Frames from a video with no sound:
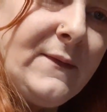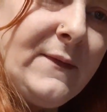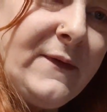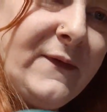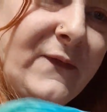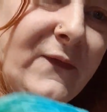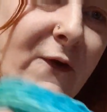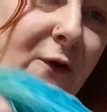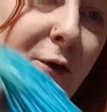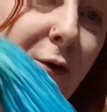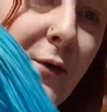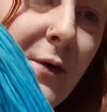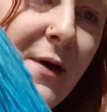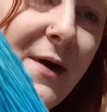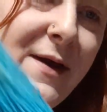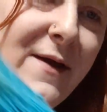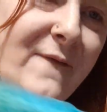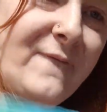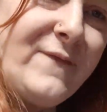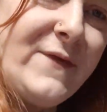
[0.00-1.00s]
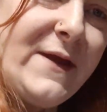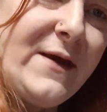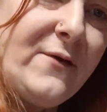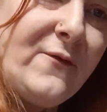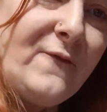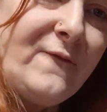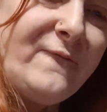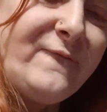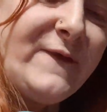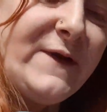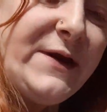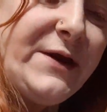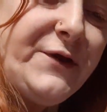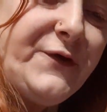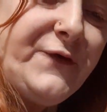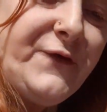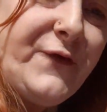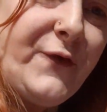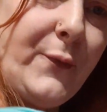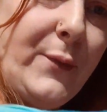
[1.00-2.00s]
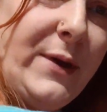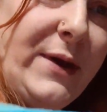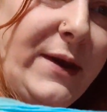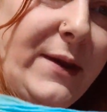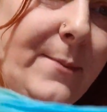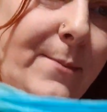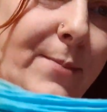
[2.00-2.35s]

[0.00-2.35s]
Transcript: So I have now finished doing the